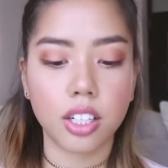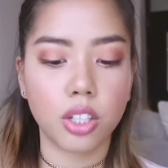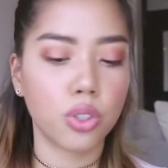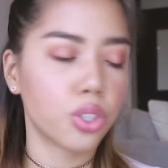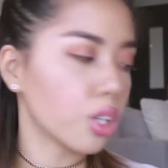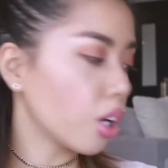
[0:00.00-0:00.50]

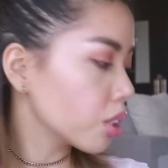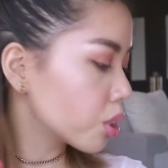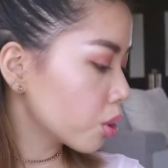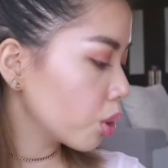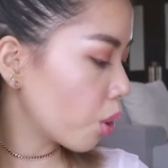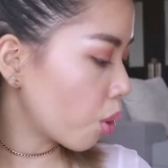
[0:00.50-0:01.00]
you should
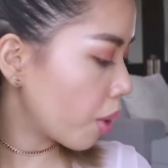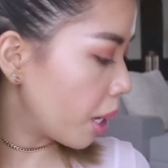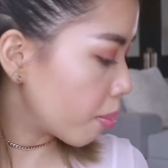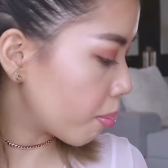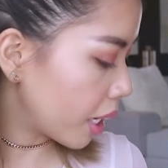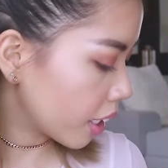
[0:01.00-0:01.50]
also go
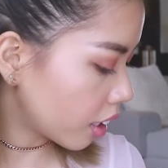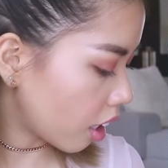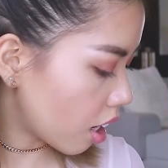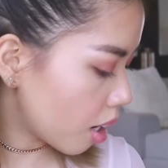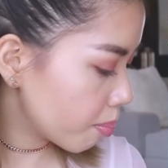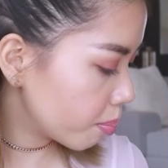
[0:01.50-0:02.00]
and pick
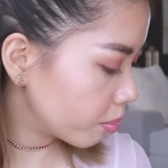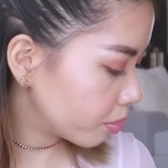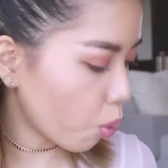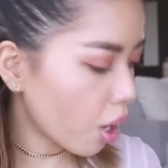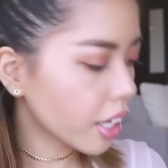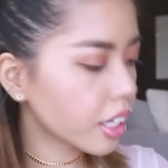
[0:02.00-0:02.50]
up
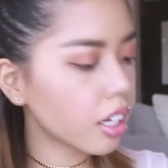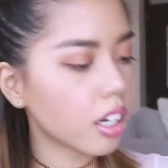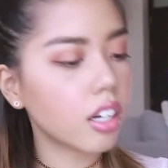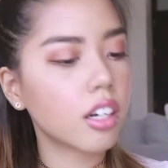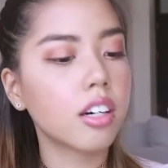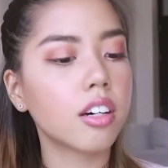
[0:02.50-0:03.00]
one
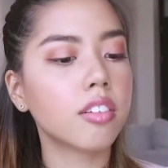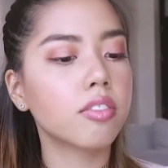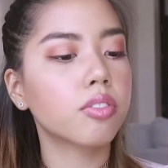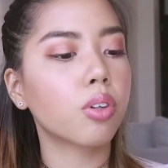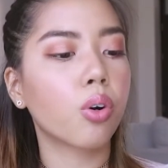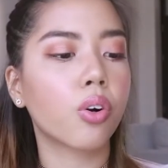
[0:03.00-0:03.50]
of
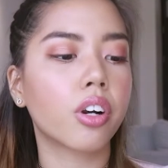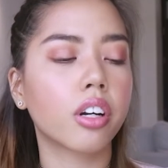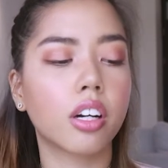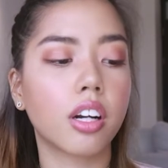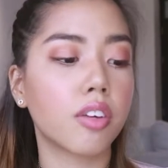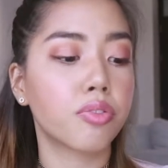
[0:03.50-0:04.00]

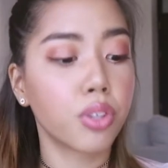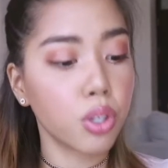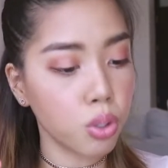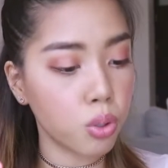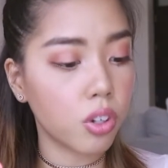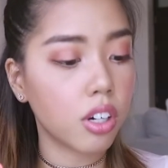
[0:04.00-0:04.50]
or a
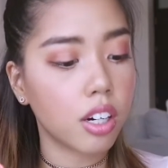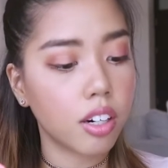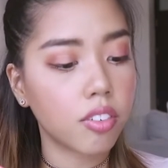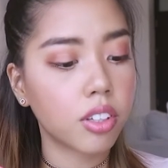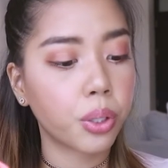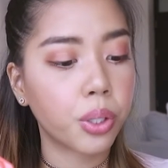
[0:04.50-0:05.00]
few
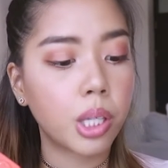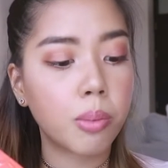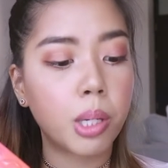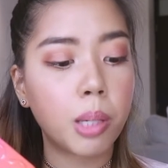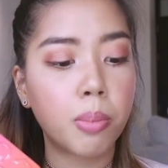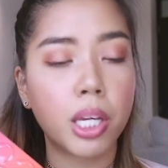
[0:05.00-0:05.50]
of the
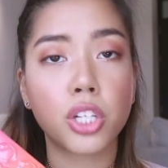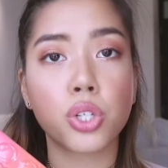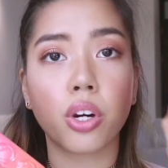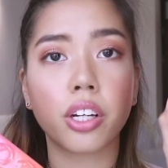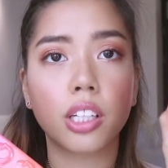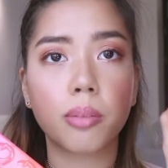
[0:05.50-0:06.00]
creamy peach
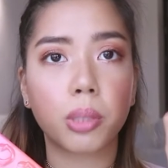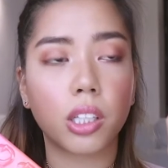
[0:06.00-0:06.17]
oil lip